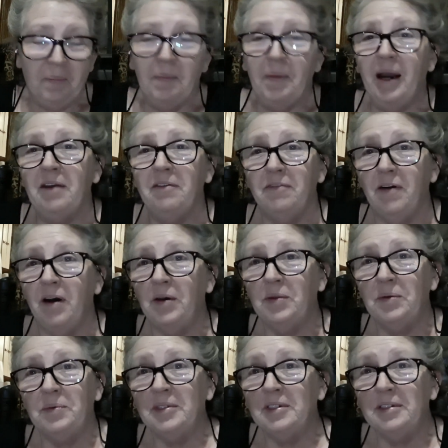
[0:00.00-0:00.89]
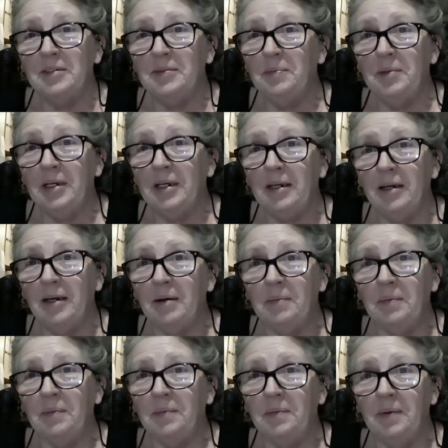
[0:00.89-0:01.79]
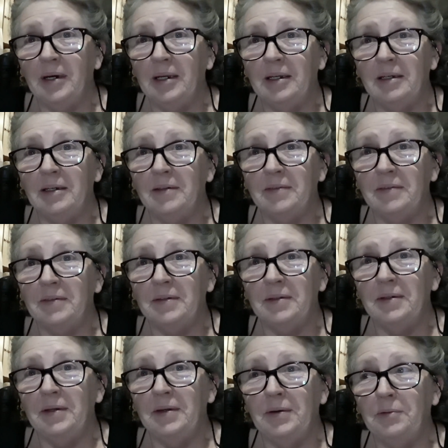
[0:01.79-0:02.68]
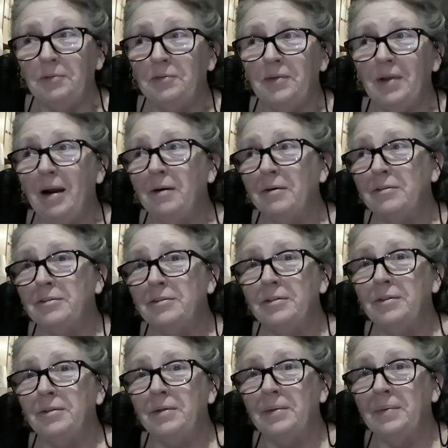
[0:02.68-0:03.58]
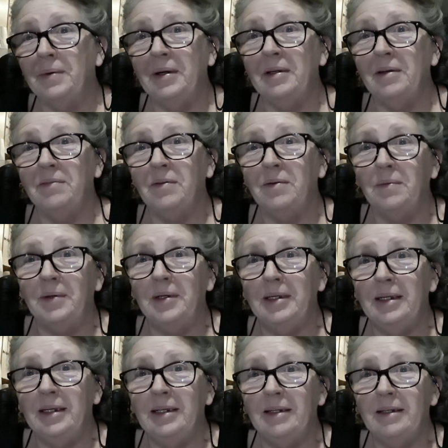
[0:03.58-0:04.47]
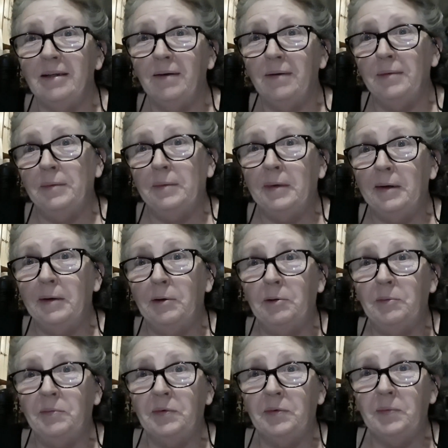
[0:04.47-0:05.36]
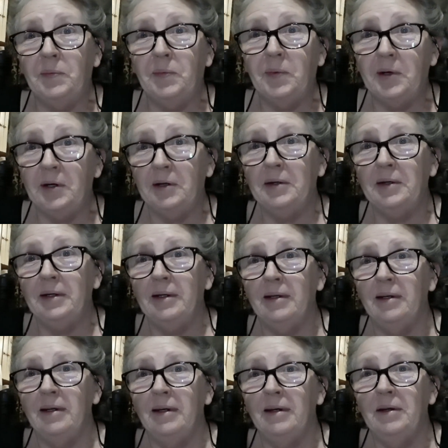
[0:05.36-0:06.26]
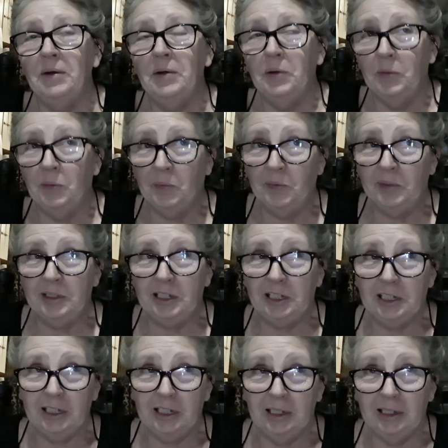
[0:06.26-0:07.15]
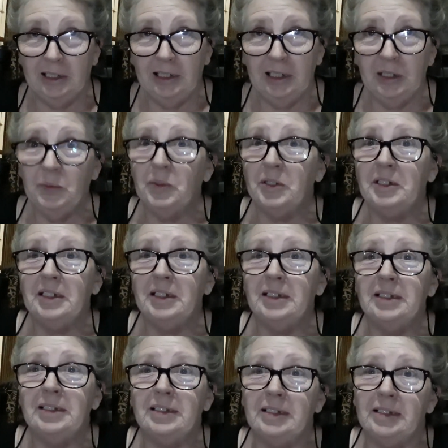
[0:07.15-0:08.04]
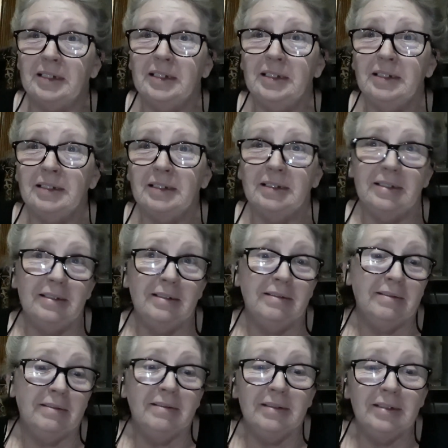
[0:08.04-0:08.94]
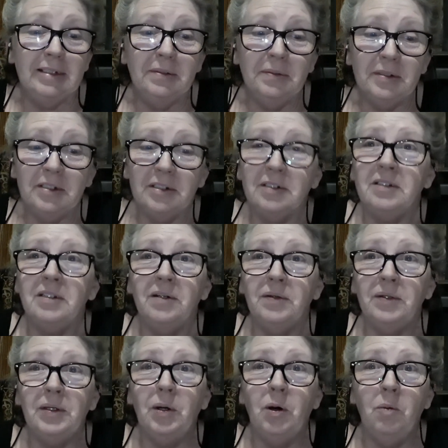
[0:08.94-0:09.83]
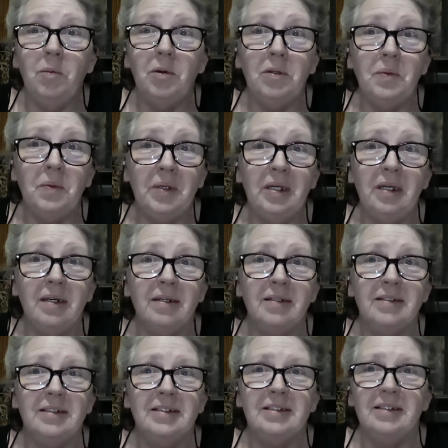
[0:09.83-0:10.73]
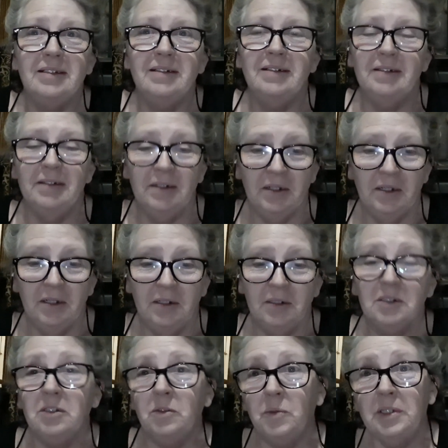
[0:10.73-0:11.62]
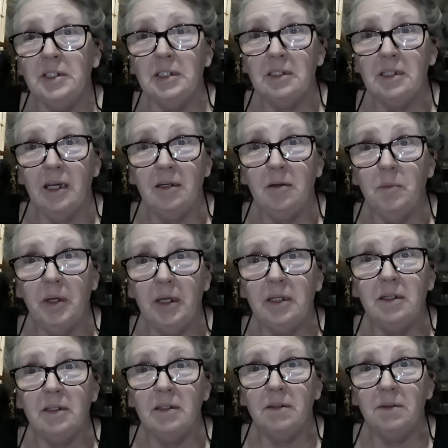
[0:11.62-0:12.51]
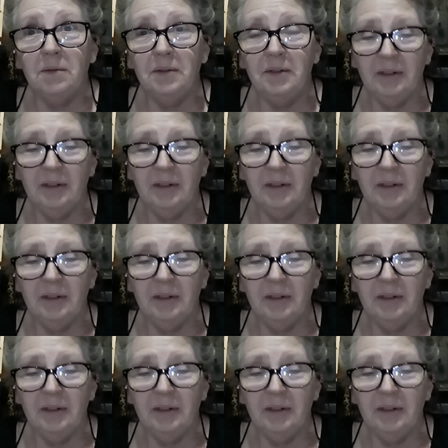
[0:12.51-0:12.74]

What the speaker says: My father would just pick up whatever, flour, sugar, whatever we needed on the way home from work, which he worked in the cities and was usually only home on the weekends. So we just had to make do.